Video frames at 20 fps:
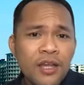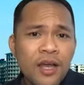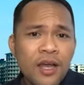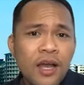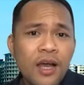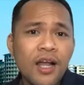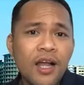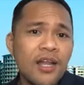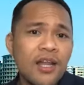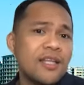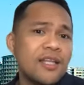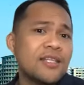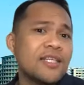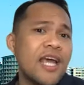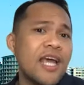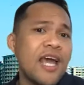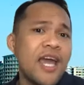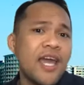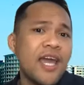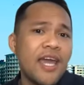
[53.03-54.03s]
uh, let's
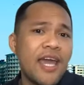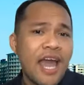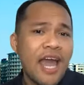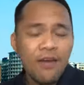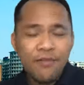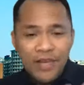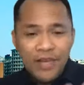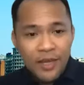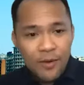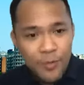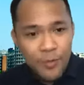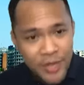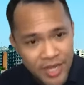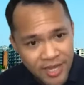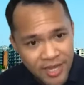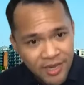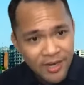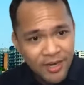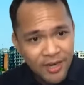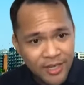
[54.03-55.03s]
say, have a
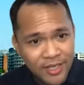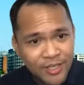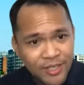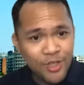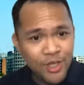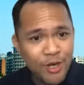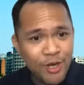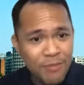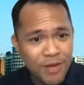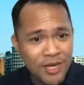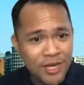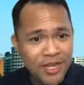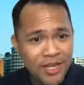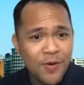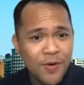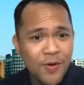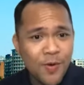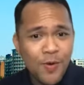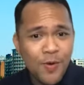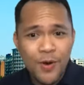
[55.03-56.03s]
career in
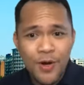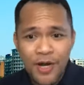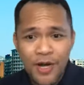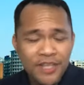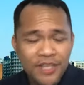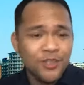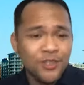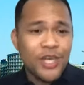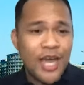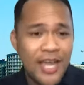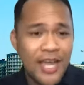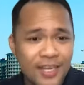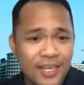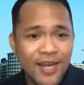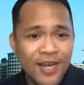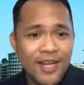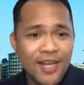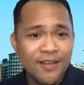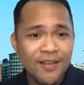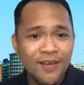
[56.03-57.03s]
Germany or in
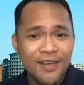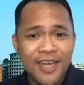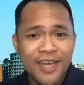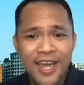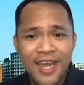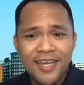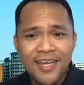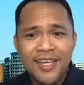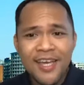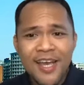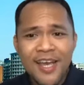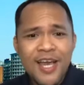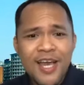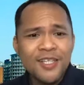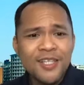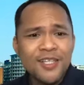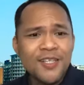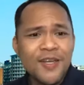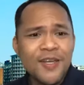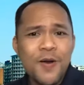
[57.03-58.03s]
general. Okay,
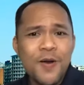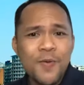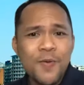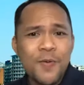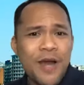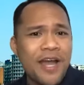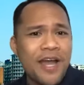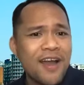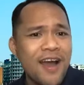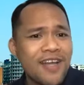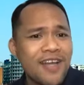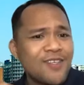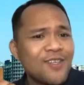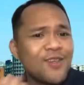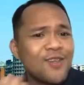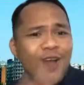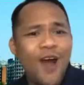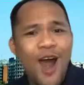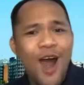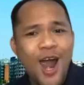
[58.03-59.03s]
so why not
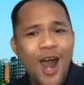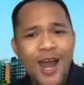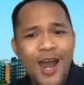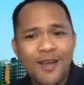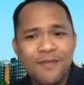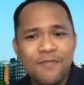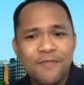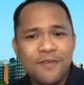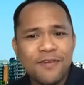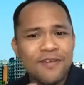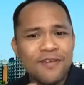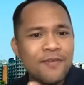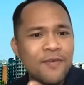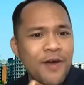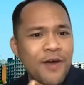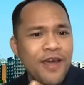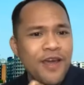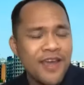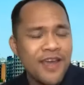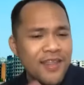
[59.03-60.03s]
start
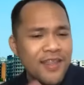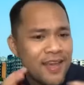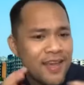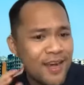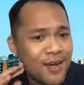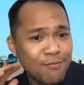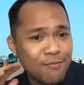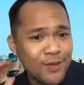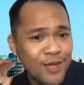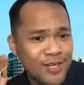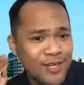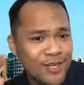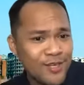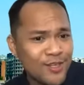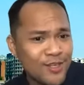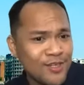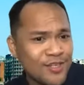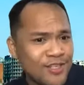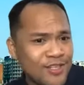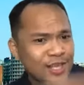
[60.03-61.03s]
with um, a
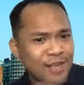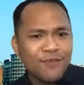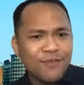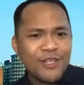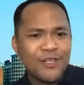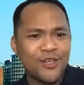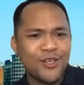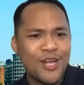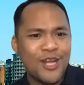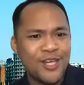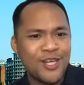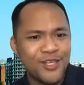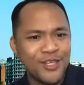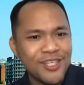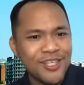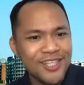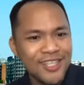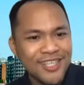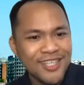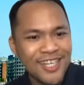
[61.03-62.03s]
self
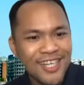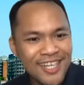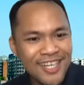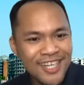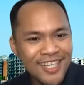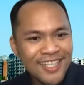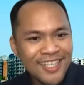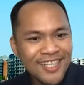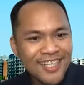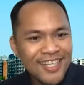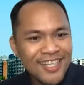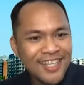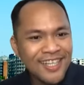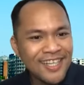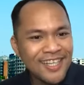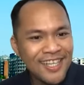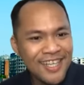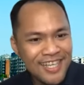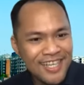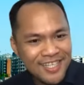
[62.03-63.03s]
introduction?
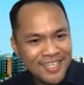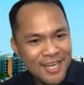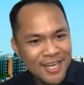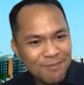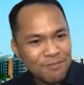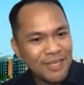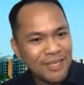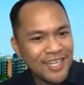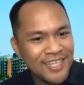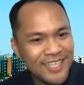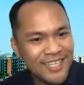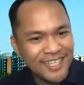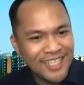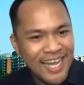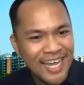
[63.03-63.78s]
Lisa, please.